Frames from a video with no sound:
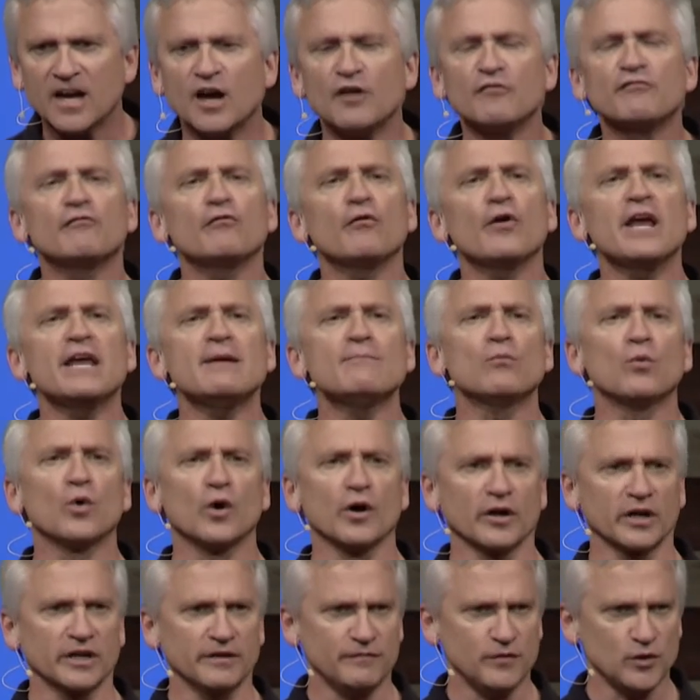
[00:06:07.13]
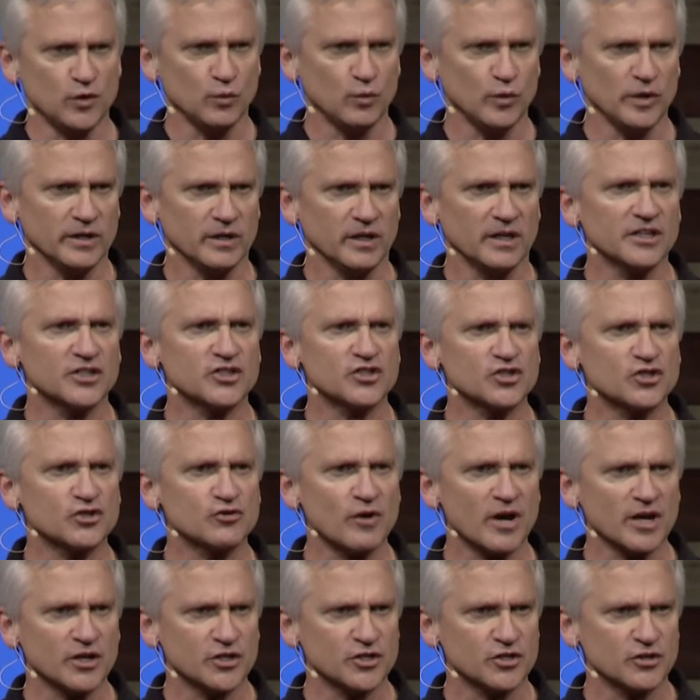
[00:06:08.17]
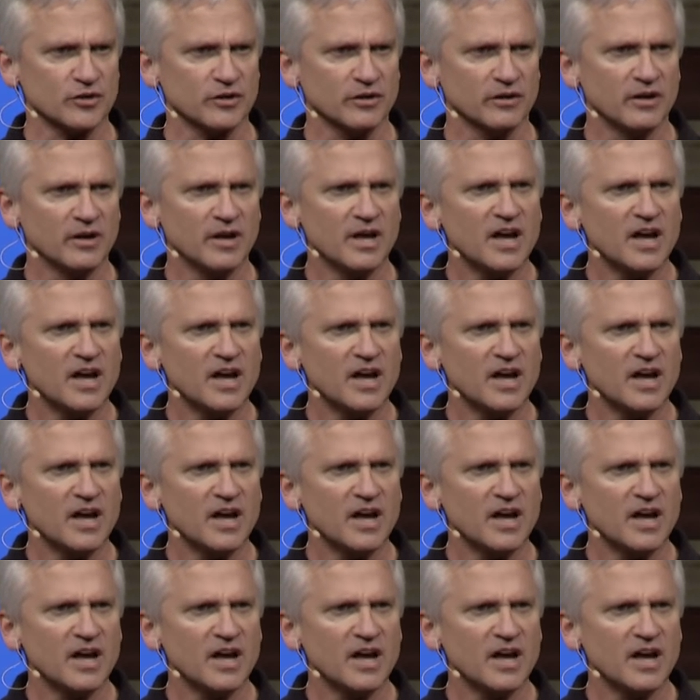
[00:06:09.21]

a framework, if you will, a structure,